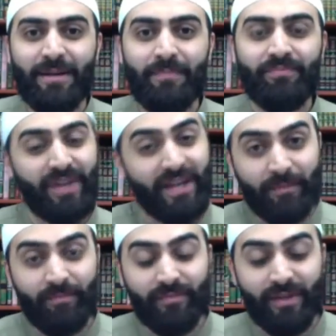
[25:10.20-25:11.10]
Thank you.
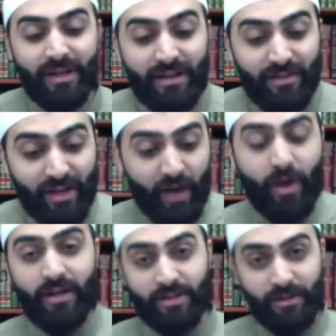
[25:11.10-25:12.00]
The Khawarij.
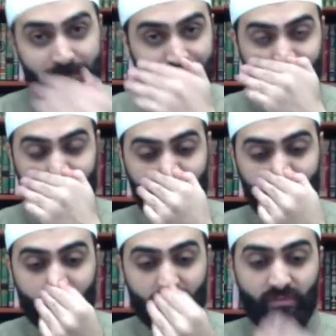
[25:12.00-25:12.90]

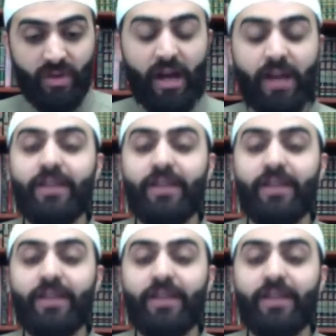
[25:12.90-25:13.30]
And